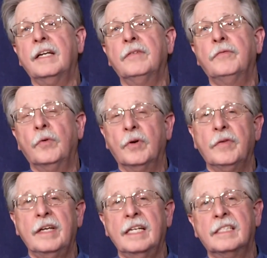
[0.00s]
for
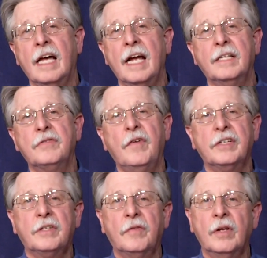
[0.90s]
the Science
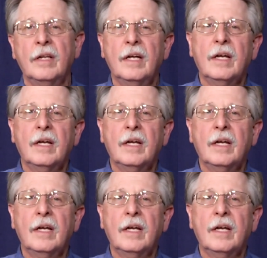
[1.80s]
Festival.